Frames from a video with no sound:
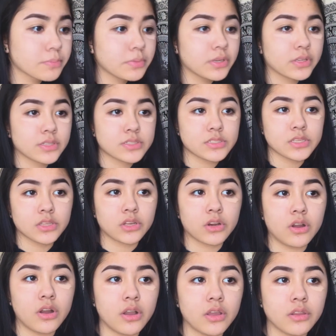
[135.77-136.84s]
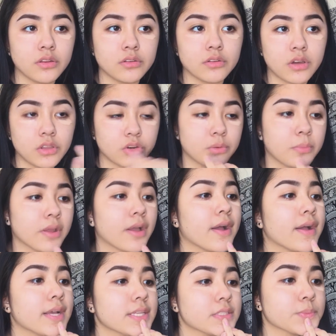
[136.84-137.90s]
put concealer on under
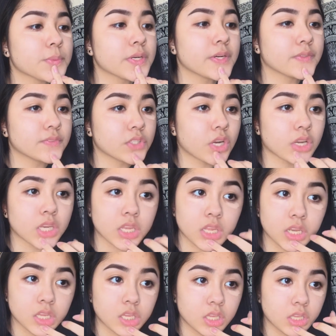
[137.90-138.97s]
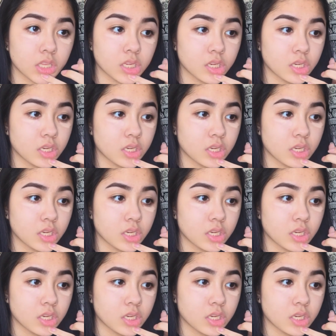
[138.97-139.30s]
my eyes and wherever I need it.